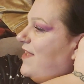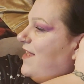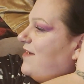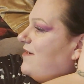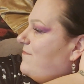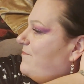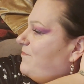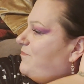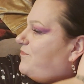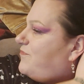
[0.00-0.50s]

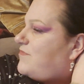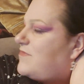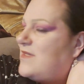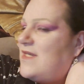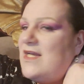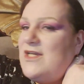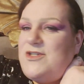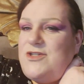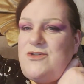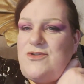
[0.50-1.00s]
then
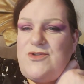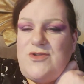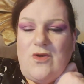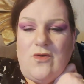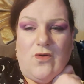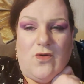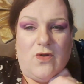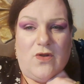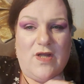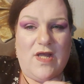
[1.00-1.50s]
as you
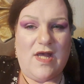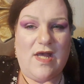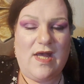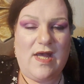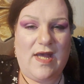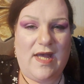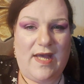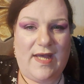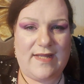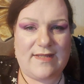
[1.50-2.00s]
saw,
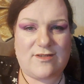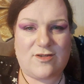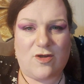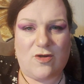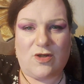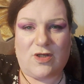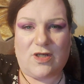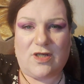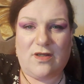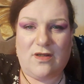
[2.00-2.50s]
it
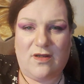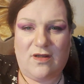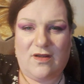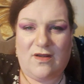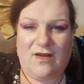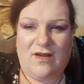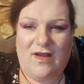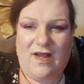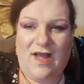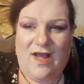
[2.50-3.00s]
took
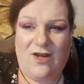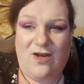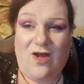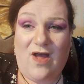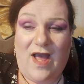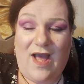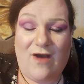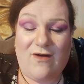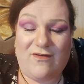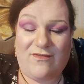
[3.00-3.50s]
a lot
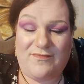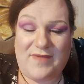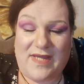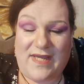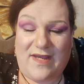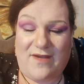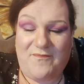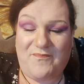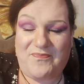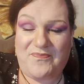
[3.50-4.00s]
out of
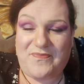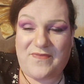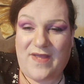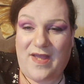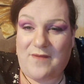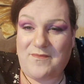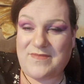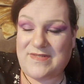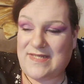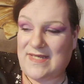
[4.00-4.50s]
me
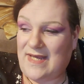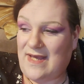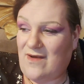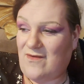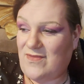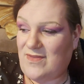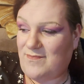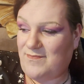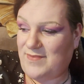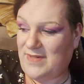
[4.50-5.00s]
emptying
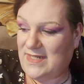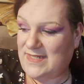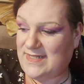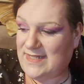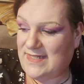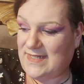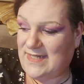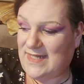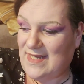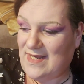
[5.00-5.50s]
out the
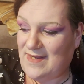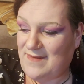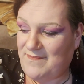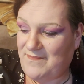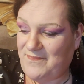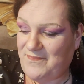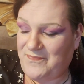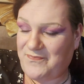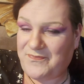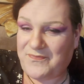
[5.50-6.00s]
bloody
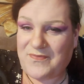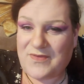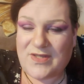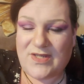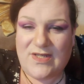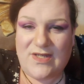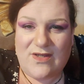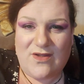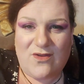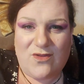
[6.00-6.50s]

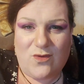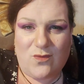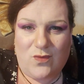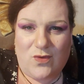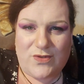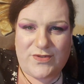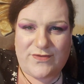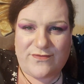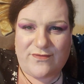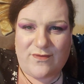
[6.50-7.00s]
the
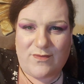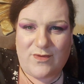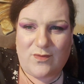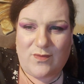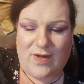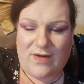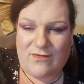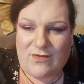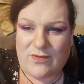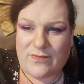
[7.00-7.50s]
water from the
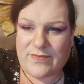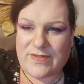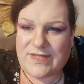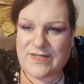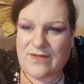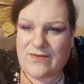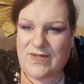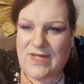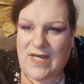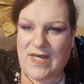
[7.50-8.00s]
wet room.
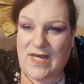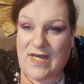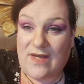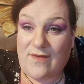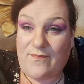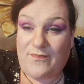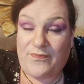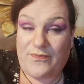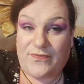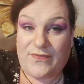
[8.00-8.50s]
So
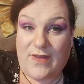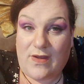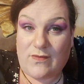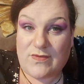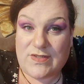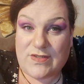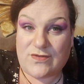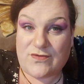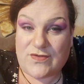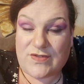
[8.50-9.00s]
yeah, that
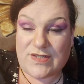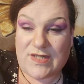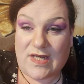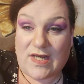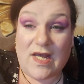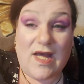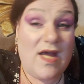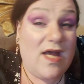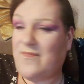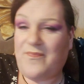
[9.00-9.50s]
was
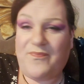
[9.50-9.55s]
interesting.